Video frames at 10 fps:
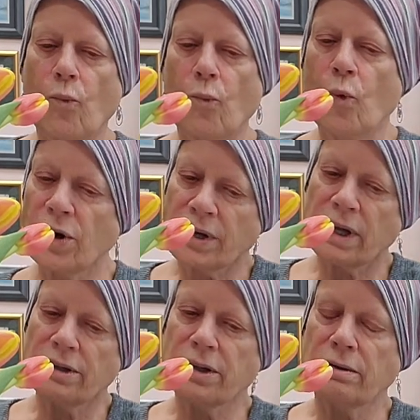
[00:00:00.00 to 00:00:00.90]

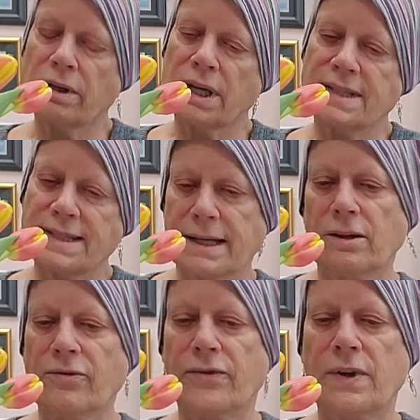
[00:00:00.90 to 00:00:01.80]
Watercolor
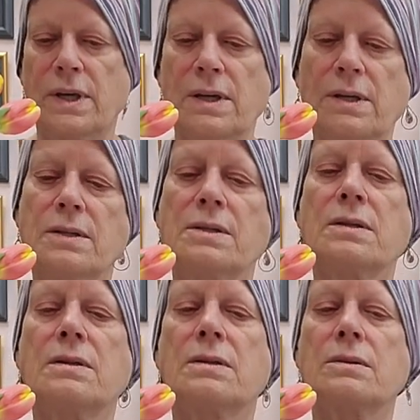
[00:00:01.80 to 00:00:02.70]
itself is
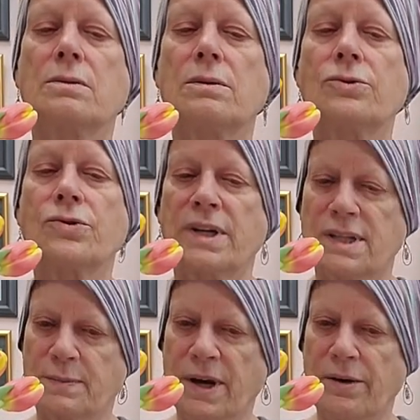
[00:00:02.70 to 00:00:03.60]

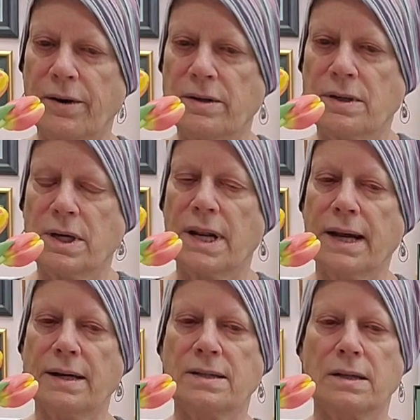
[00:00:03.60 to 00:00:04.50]
transparent. It
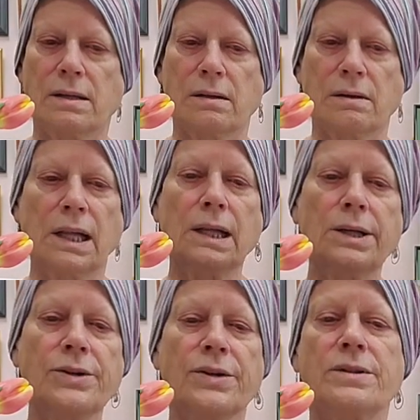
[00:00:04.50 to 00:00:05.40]
has a
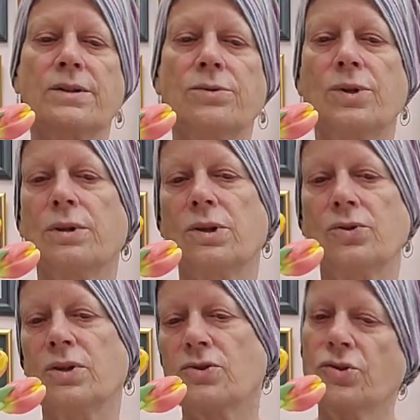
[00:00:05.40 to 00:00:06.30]
clearness to it. You
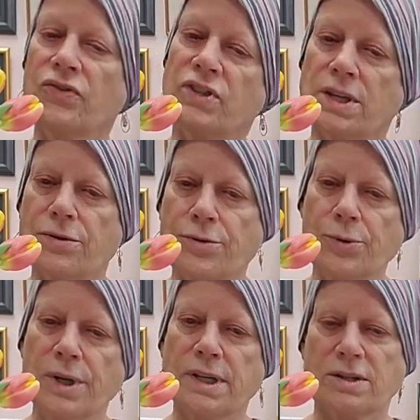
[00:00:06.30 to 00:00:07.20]
can sort of see through
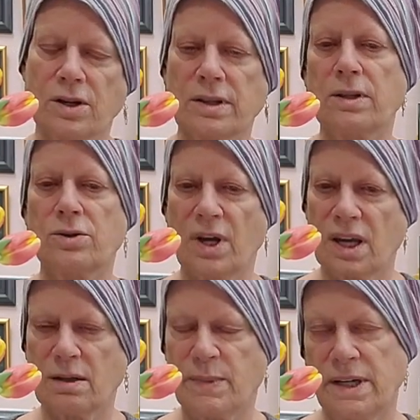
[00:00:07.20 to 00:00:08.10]
it. It's not that you
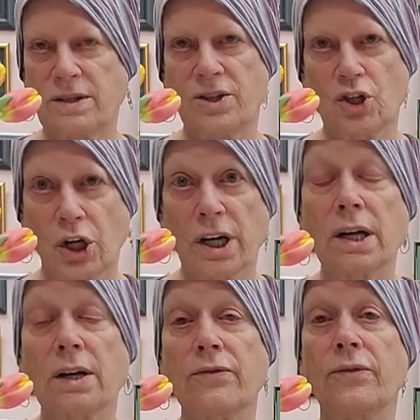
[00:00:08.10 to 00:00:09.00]
can't paint it dark
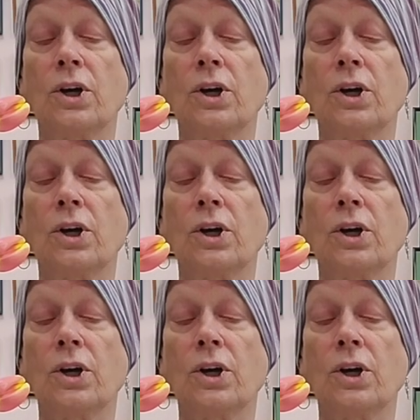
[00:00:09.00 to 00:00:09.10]
enough